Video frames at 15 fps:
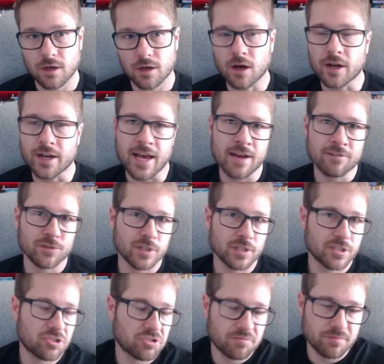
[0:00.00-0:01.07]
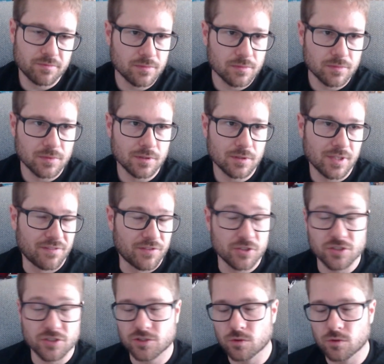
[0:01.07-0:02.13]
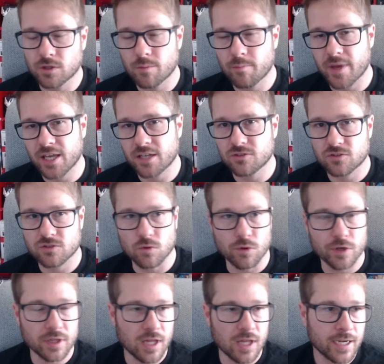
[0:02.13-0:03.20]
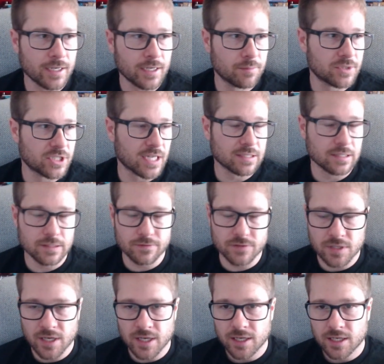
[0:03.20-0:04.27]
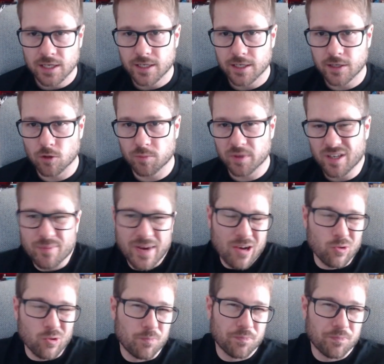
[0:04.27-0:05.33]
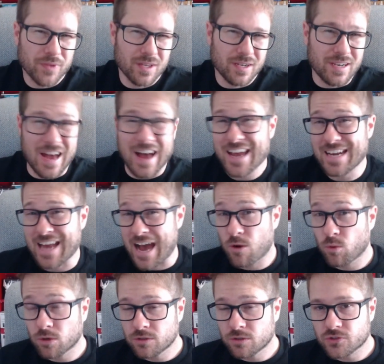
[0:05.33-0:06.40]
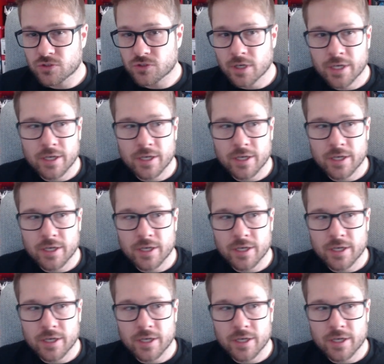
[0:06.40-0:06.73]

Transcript: On average, if you're just doing the main storyline objectives, it'll be about 9 hours.